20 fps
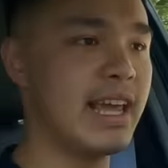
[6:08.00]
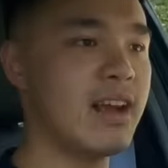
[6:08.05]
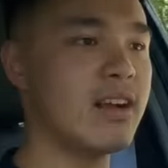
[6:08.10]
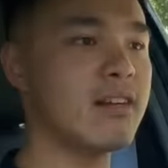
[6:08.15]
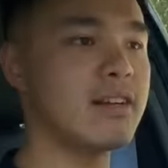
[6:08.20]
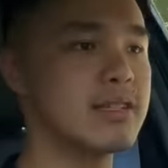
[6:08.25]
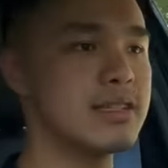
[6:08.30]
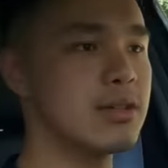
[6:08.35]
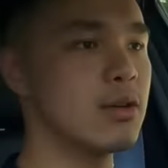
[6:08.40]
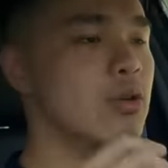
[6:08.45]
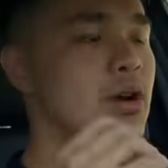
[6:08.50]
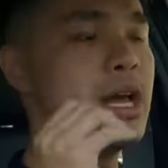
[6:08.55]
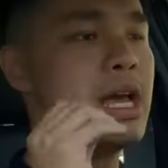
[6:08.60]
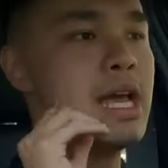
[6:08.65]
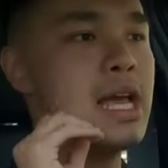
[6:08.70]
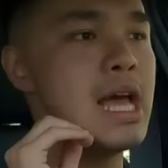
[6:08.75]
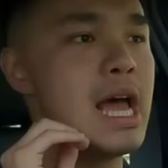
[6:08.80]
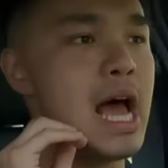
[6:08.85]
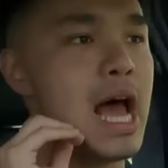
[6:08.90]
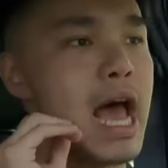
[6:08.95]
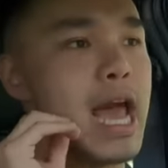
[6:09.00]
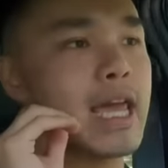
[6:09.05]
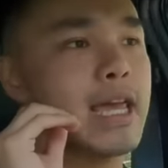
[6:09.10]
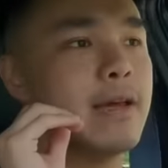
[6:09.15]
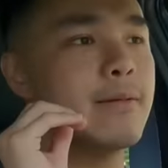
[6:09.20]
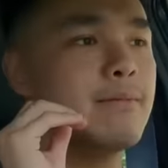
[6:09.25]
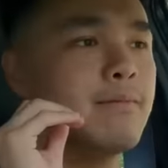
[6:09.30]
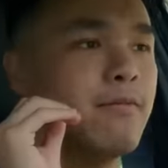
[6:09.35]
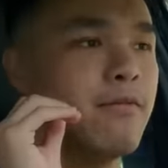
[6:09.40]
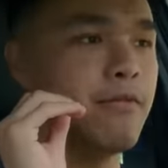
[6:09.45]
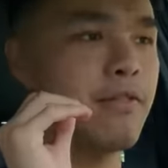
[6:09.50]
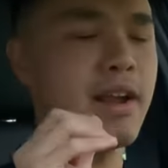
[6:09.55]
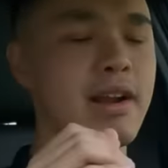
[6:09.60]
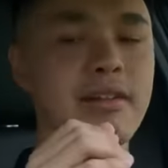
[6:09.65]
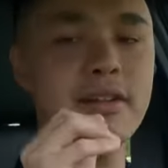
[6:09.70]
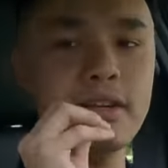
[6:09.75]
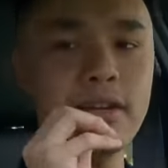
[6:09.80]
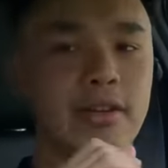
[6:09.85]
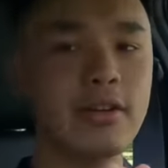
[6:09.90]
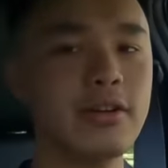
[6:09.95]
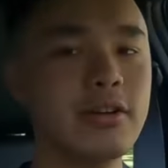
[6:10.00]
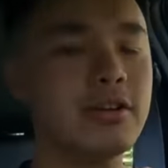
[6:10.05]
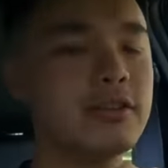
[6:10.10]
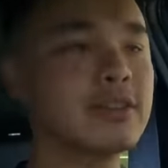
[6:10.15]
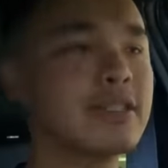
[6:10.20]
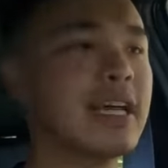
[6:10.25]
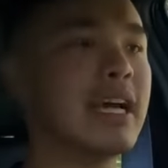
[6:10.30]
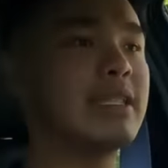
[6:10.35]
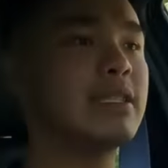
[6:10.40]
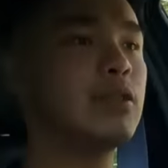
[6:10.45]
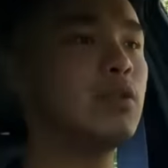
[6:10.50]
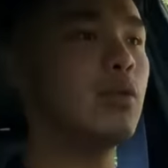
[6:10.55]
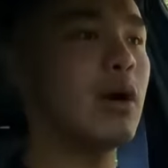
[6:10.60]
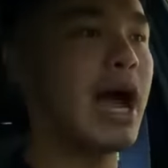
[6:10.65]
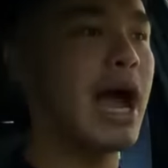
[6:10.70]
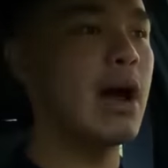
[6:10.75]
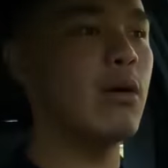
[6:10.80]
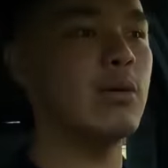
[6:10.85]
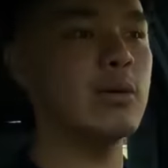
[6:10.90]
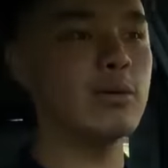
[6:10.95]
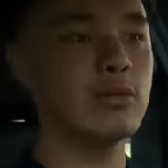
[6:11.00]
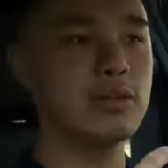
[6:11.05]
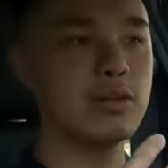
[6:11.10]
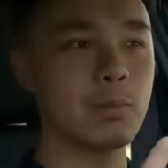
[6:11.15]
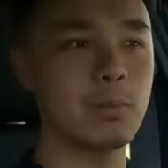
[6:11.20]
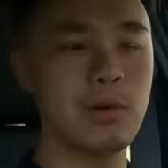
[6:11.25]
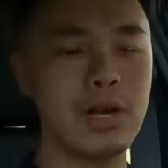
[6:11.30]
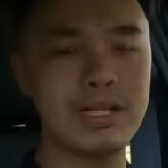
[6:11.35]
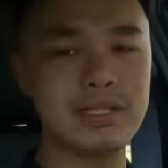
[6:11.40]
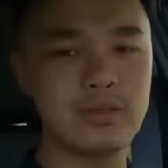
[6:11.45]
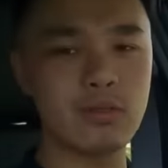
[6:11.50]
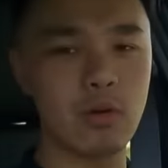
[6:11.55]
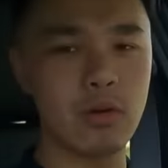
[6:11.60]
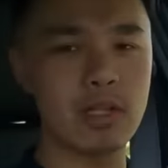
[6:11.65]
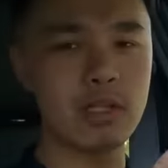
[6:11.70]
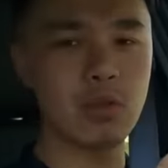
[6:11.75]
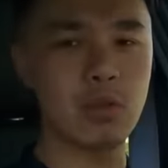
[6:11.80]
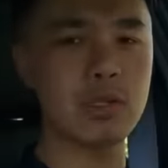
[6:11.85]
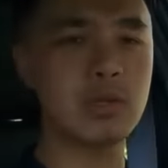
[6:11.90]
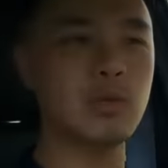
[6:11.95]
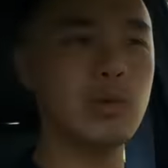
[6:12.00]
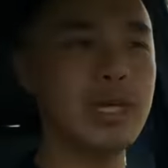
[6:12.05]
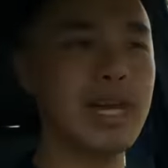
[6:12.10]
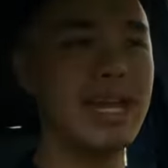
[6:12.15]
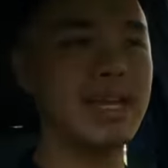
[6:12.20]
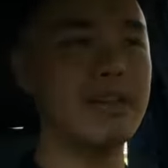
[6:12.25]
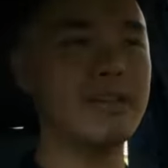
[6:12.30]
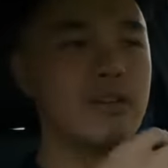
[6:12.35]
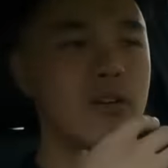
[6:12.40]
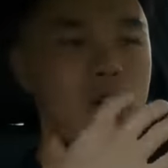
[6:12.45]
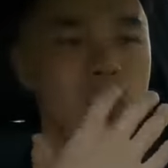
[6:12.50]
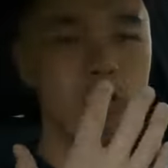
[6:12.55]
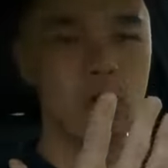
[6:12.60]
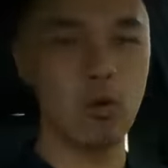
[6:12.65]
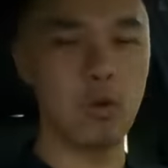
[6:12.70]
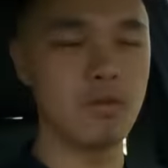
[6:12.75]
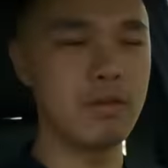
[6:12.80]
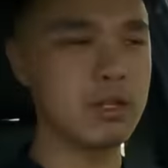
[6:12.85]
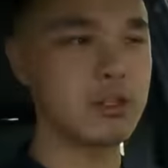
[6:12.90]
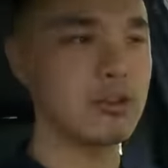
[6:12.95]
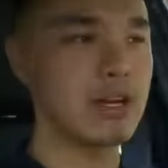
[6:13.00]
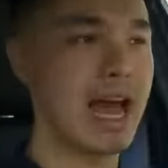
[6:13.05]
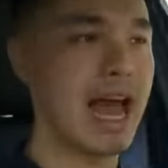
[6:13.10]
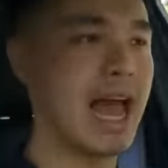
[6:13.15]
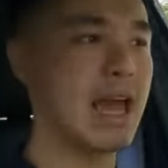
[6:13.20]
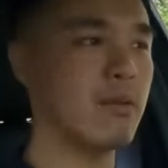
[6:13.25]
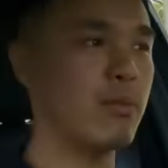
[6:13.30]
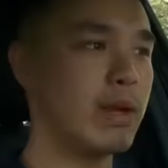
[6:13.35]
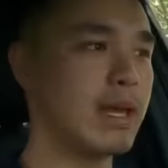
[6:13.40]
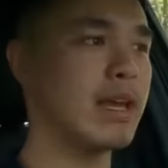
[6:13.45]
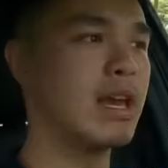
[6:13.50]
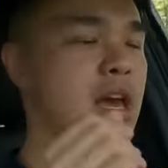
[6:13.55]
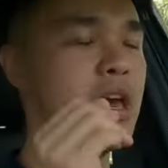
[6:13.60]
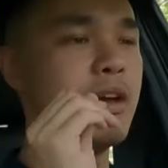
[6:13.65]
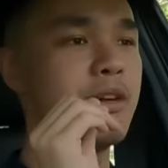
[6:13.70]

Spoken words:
area. So I am very curious as to how it will suppress noise once we get it on over to the highway.